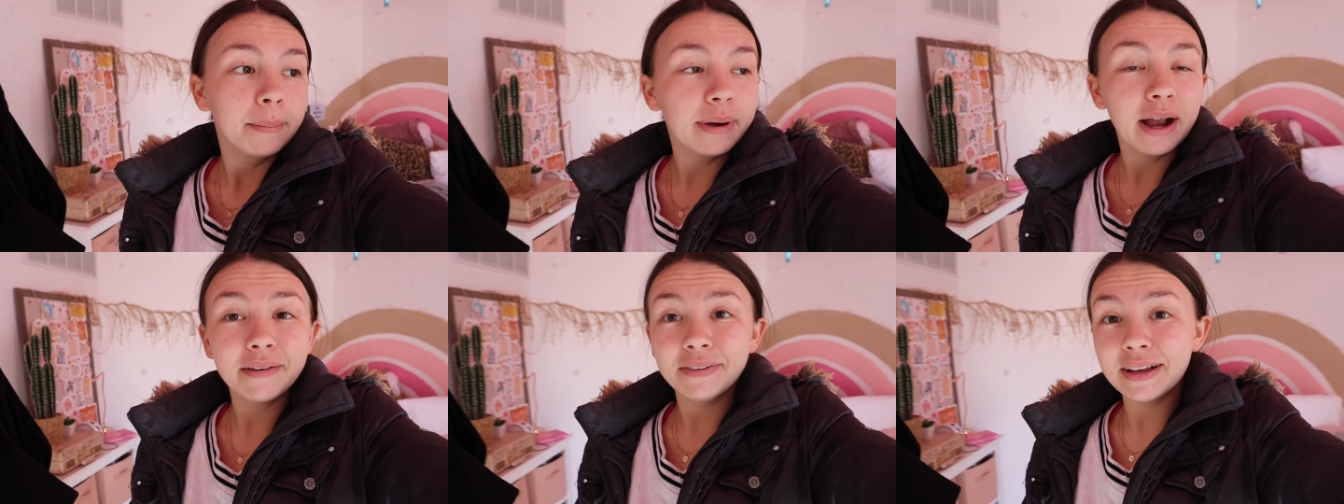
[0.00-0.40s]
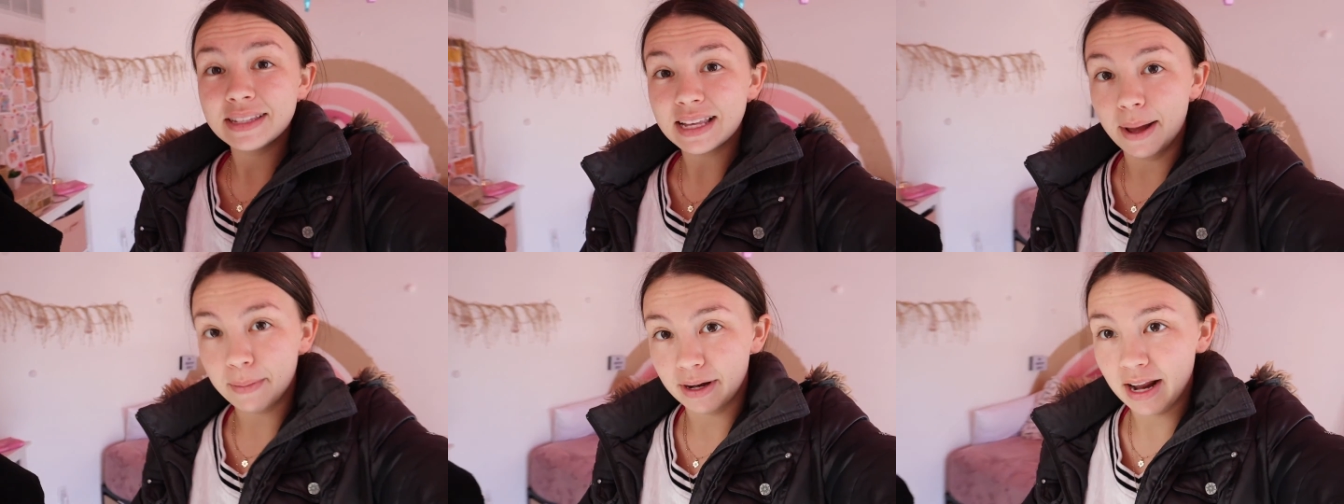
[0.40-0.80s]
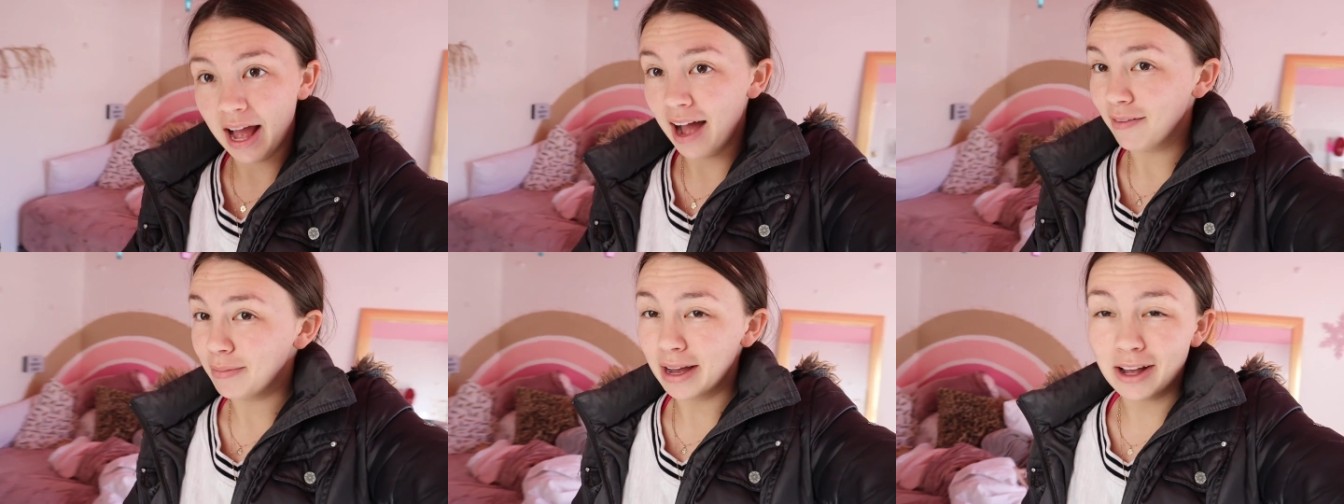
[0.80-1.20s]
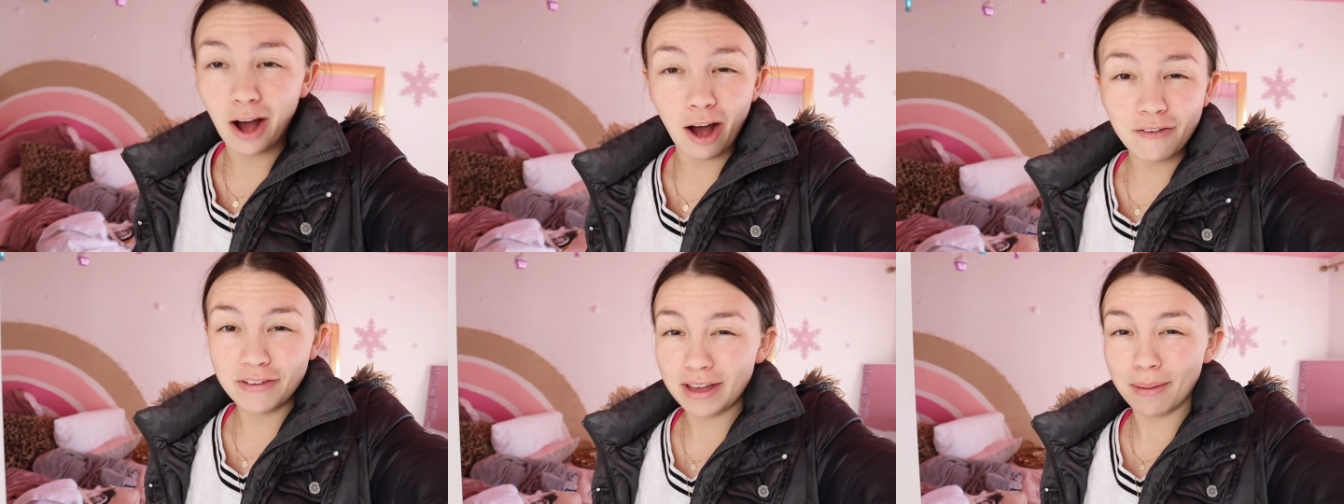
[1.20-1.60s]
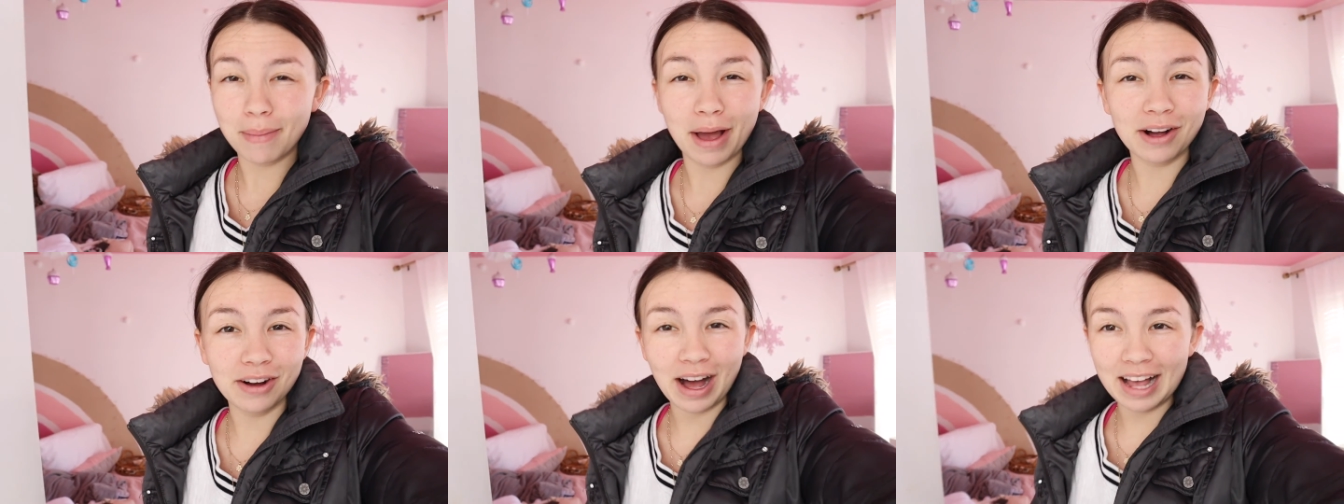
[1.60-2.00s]
breakfast. I'm going to have my coffee and
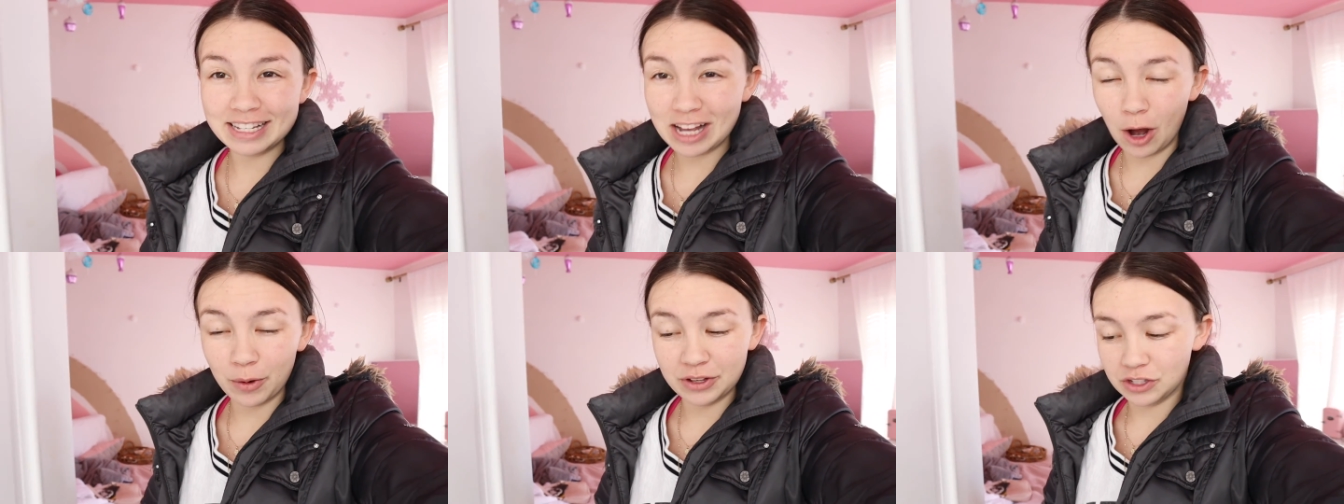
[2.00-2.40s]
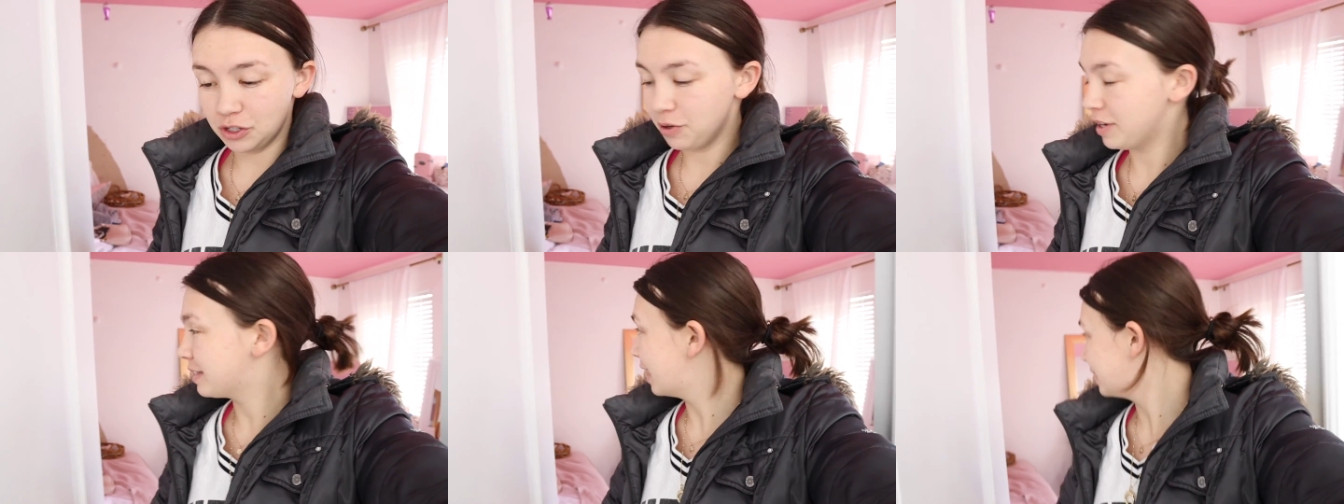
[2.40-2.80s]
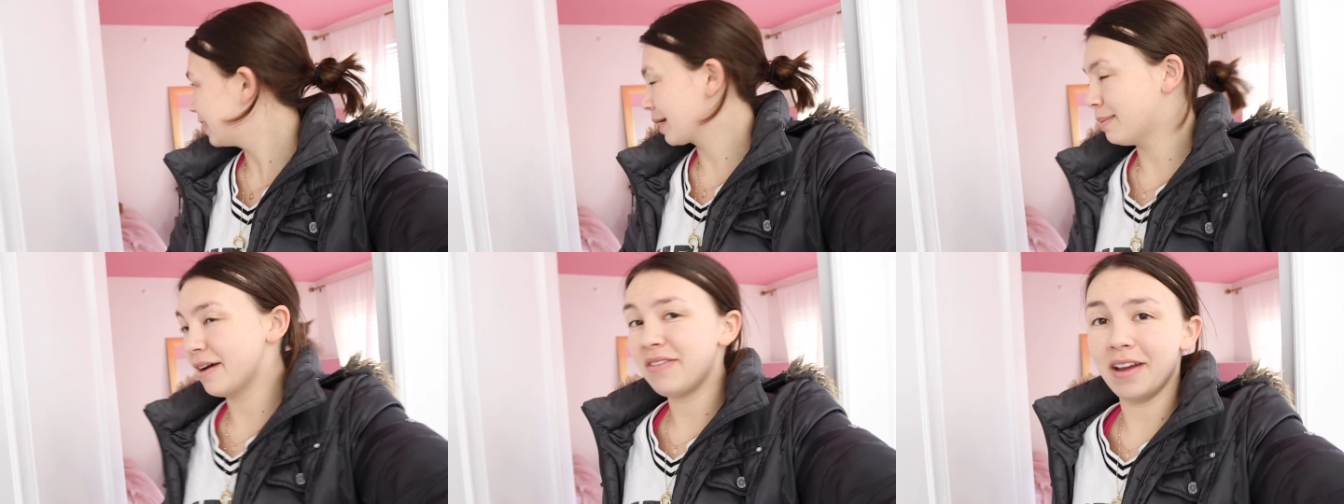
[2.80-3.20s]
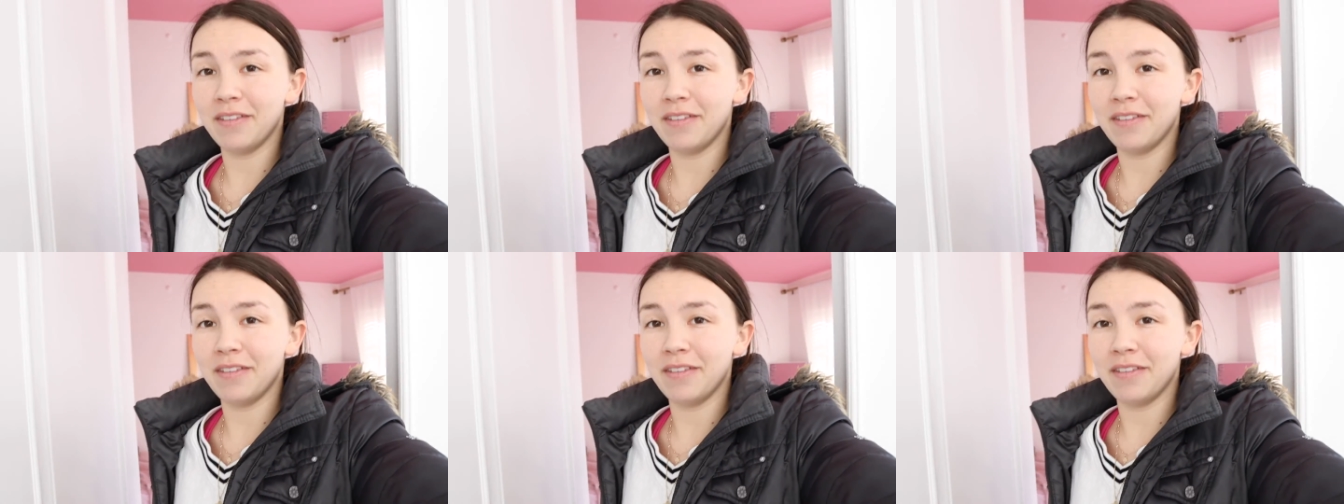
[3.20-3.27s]
bagel as I always do because that's like my